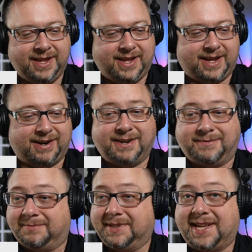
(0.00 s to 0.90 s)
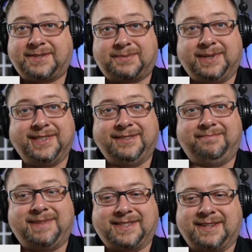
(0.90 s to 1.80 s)
All right. Well, that's
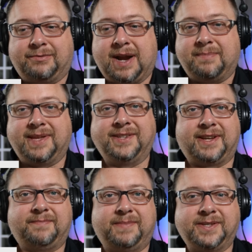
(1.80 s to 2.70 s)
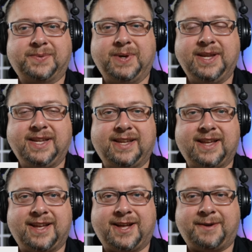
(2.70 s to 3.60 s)
going to wrap things up this week.
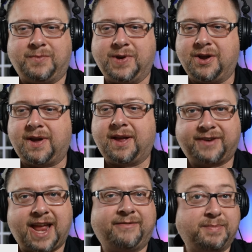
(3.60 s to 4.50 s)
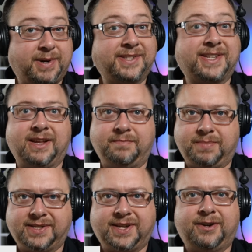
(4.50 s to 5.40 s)
We know everybody's getting
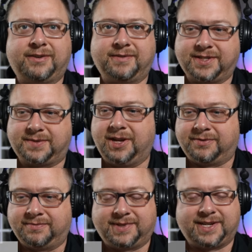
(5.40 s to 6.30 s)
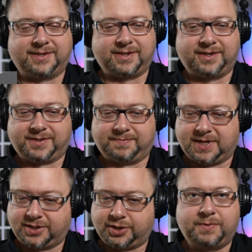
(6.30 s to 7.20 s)
busier,
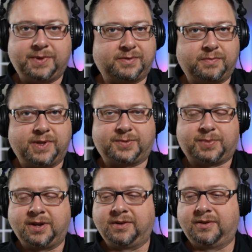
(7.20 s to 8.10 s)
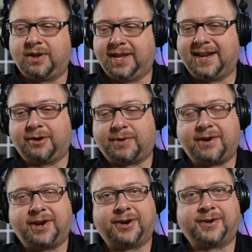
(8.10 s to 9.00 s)
especially with spring getting
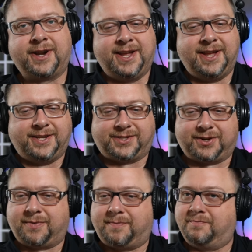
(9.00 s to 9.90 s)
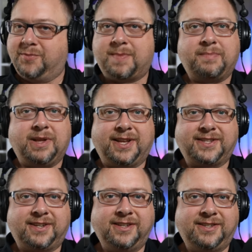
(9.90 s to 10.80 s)
around here. So you might be
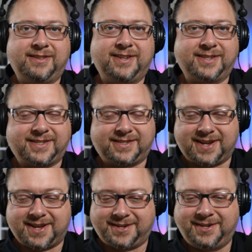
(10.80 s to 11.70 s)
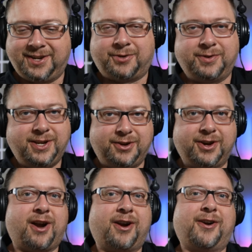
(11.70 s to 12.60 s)
listening to this, in
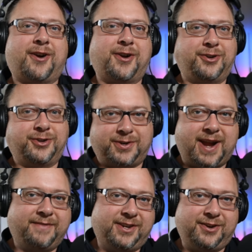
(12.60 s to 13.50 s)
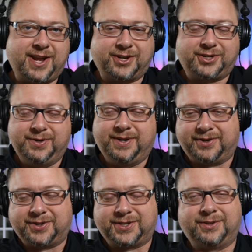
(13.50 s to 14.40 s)
your car on your drive to your next shoot,
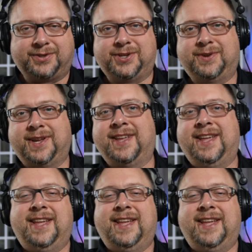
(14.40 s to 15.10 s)
if you're still shooting,